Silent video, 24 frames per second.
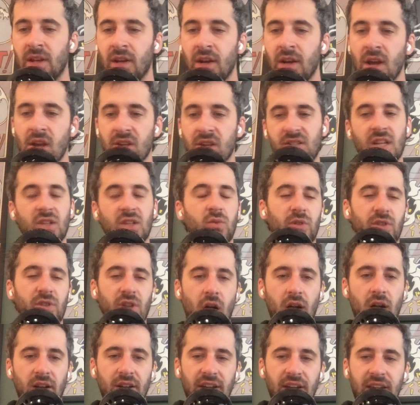Since we're
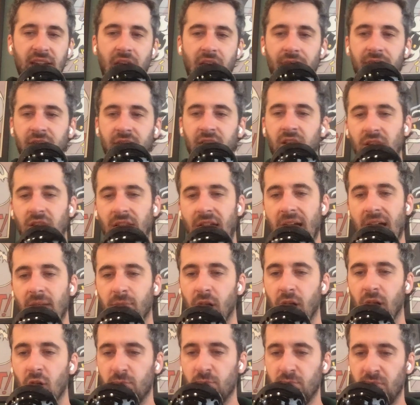talking to Kevin
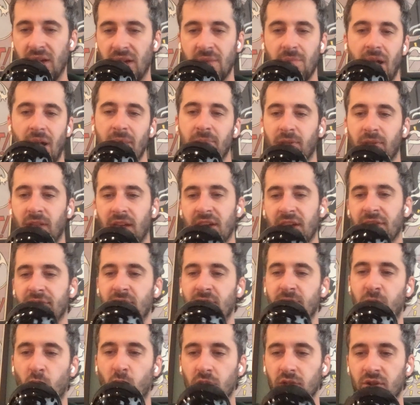Calabro, play-by-play for the
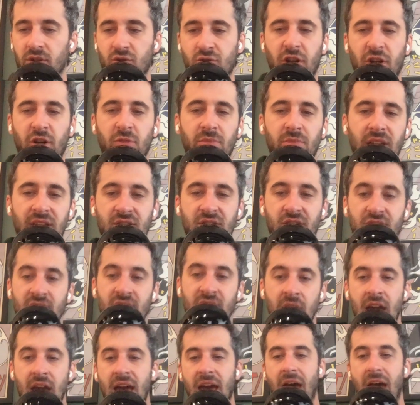Portland Trail Blazers,
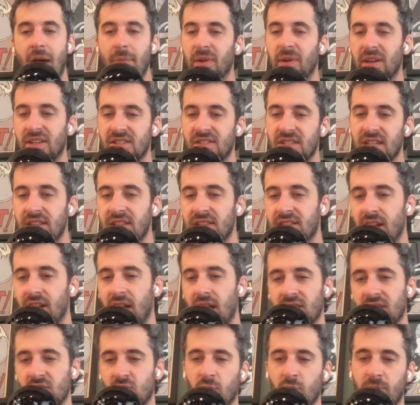Epic Seats and
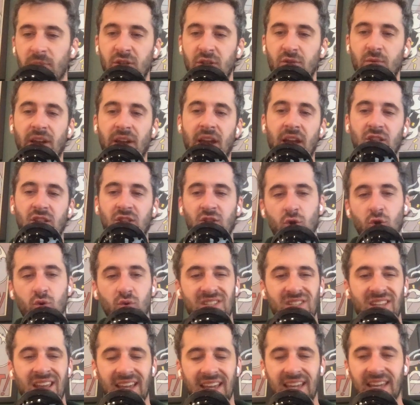us will be doing a
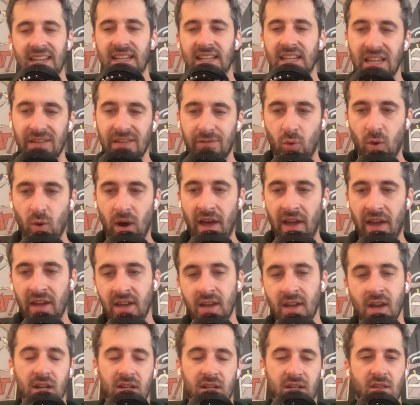2-ticket giveaway
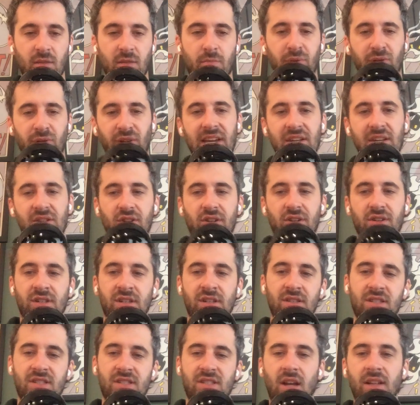to the Blazers
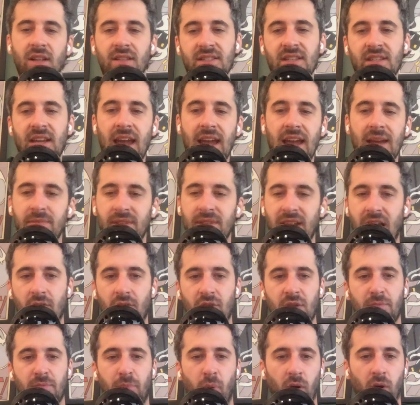and Suns game
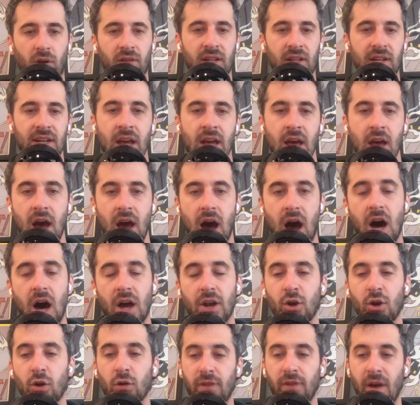down in Portland
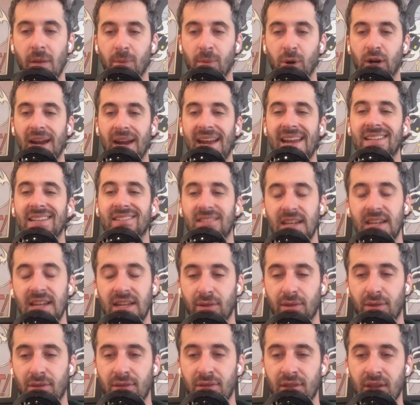on November
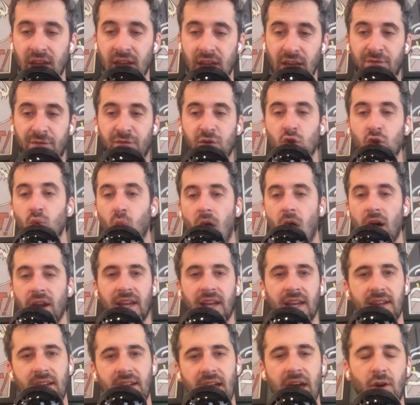18th. If you want
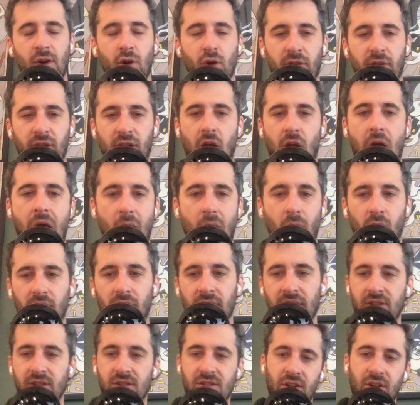in, head over to our
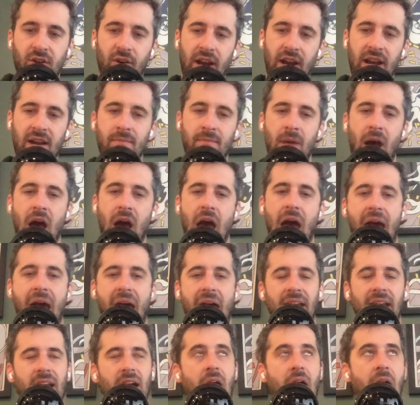Instagram
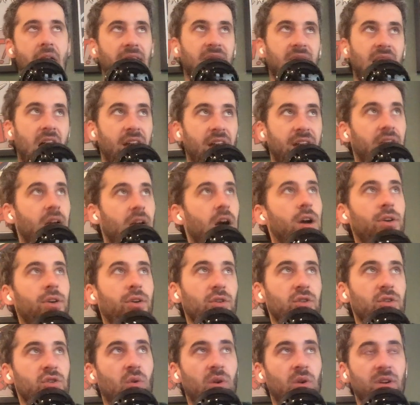at
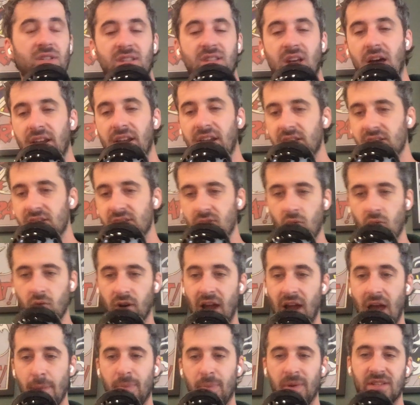@iconic_sonics or
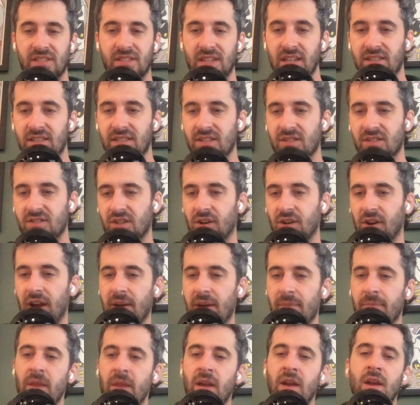Epic Seats
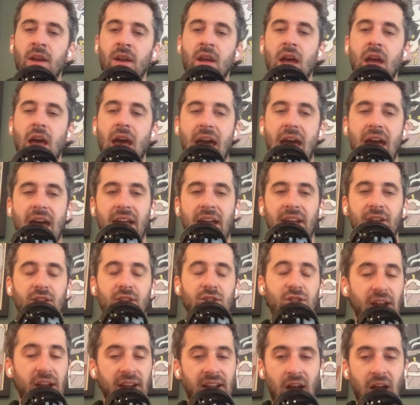Instagram and
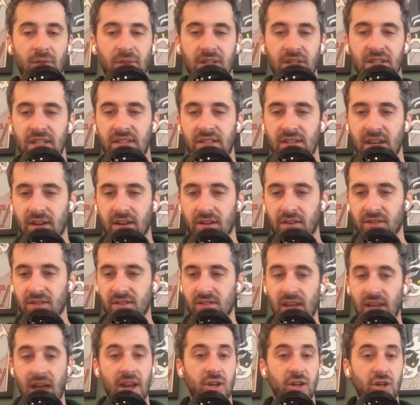check out the details.
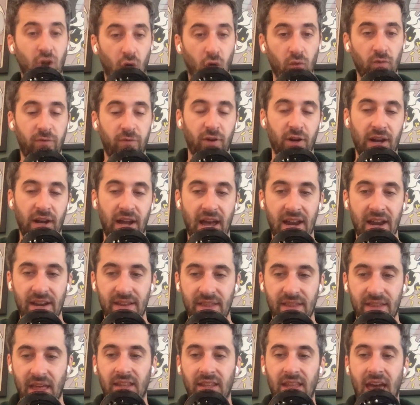And don't forget
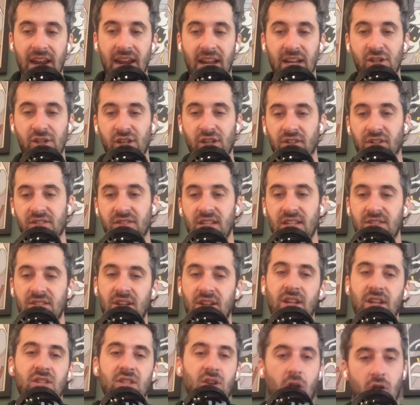that NHL season
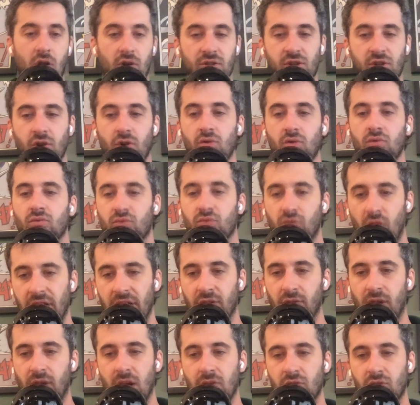is also right
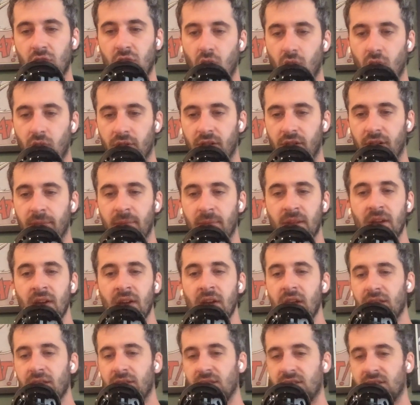around the corner.
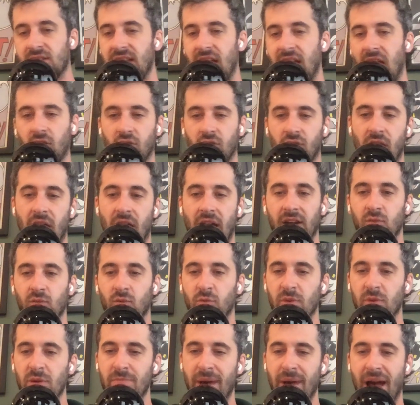The Seattle Kraken will
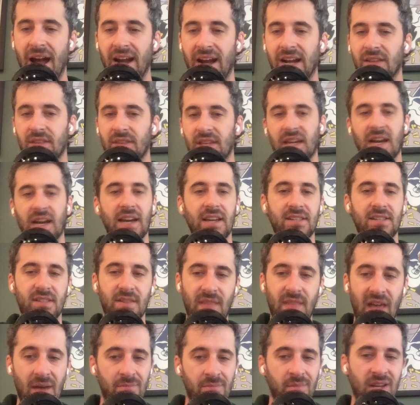be back on the ice, and
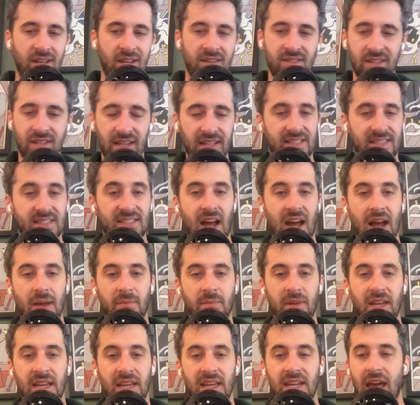that means it's time
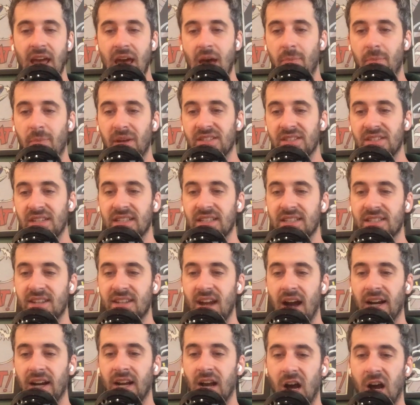to hit
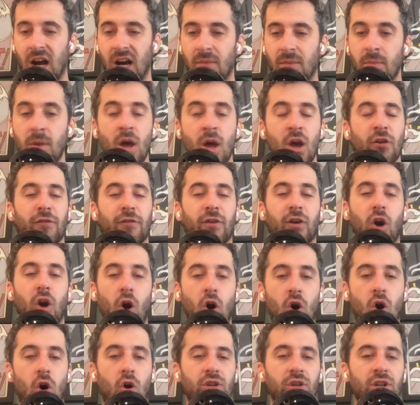epicseats.com for
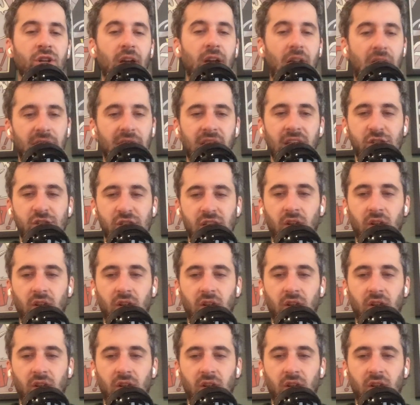all your NHL